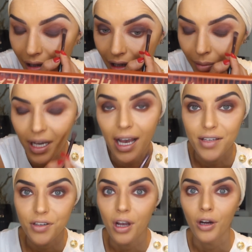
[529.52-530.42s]
And my
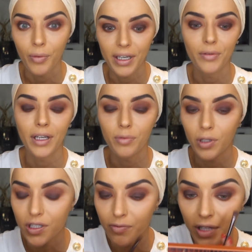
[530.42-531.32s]
eyes are already red
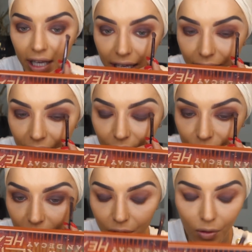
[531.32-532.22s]
because of the hay fever,
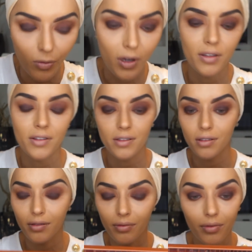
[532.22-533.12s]
so I don't want
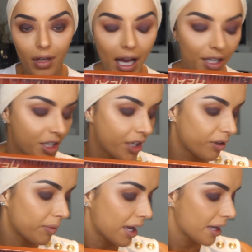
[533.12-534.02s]
eyeshadow
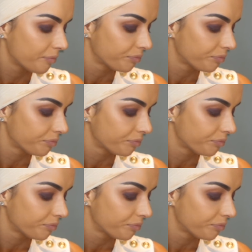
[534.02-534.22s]
in my eye.